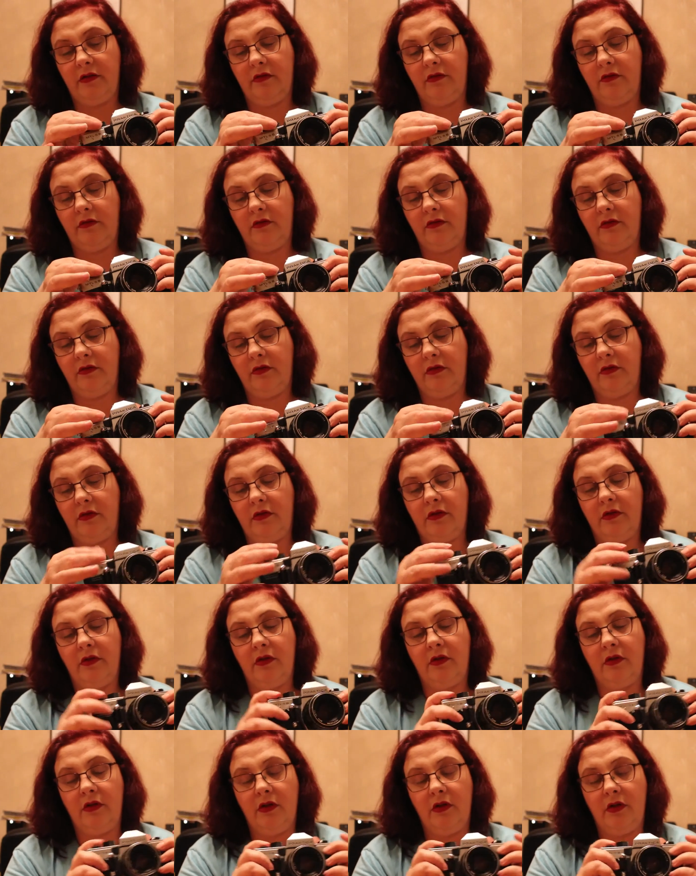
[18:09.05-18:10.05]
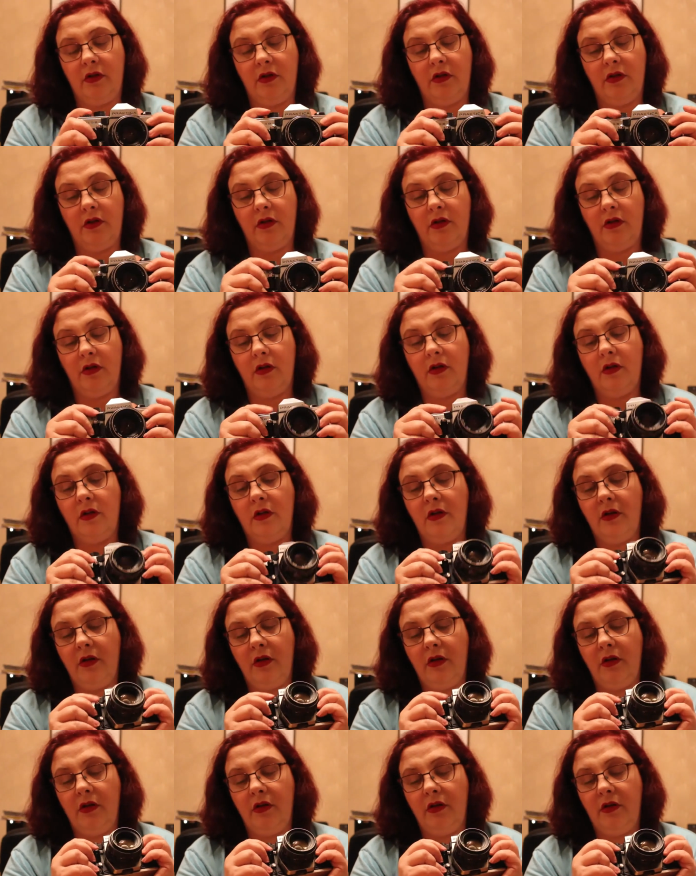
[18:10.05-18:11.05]

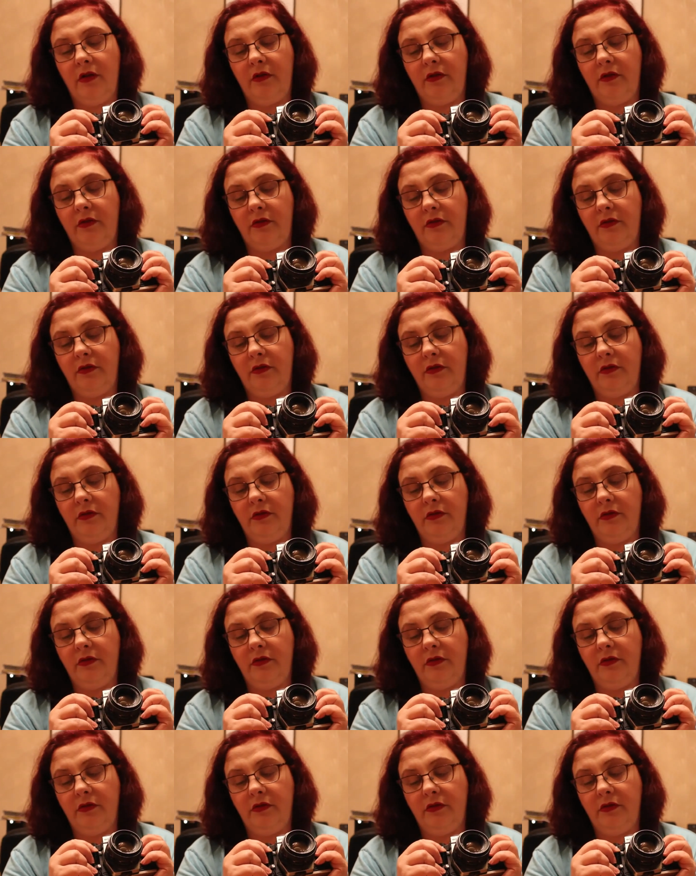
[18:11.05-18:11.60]
(silence)